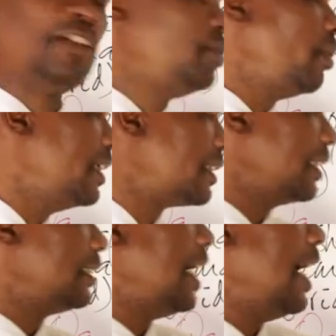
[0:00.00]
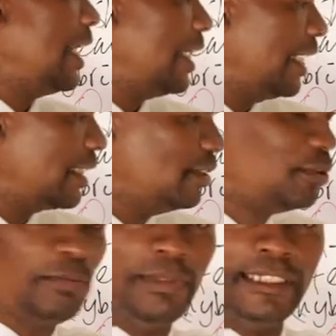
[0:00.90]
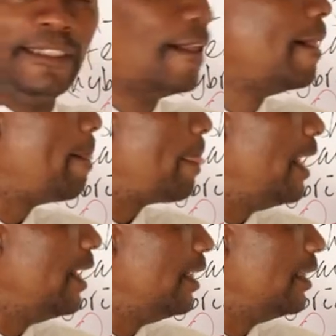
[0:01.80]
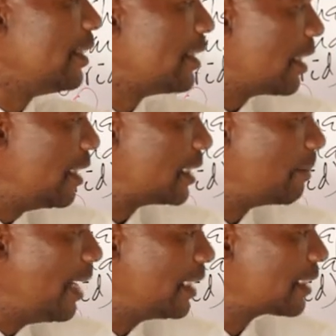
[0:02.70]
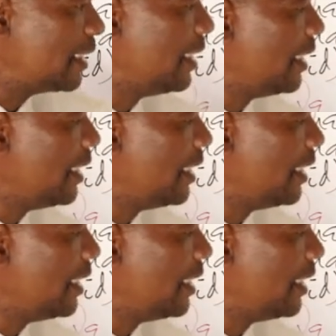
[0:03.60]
200 are likely to be this much,